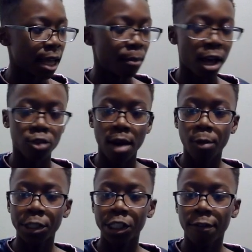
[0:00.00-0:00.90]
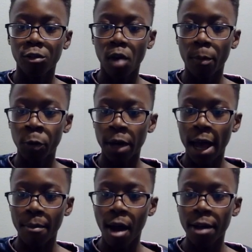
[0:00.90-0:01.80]
that Mazraoui should have swapped with
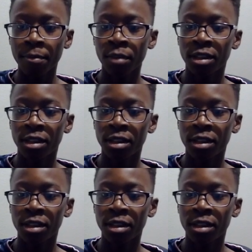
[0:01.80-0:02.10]
Ahmad,